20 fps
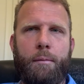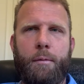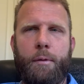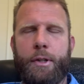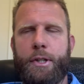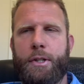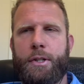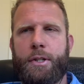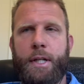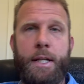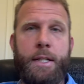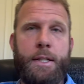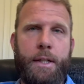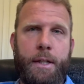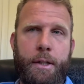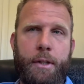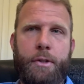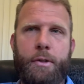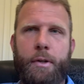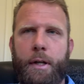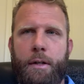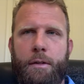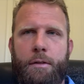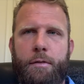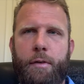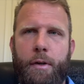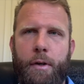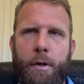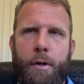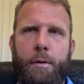which is easy to
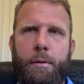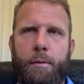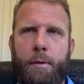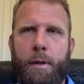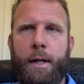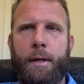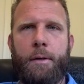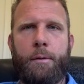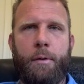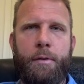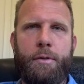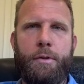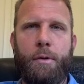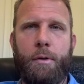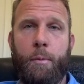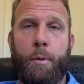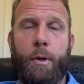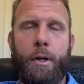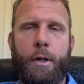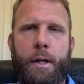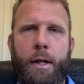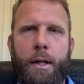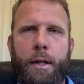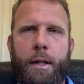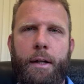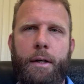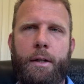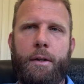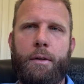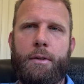transfer now that we've sort of worked out
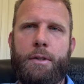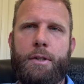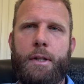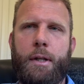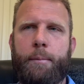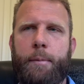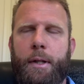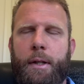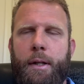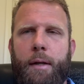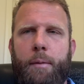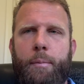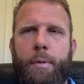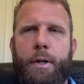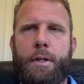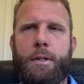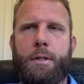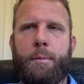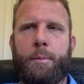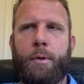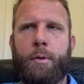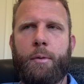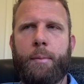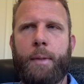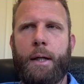that concept and that principle.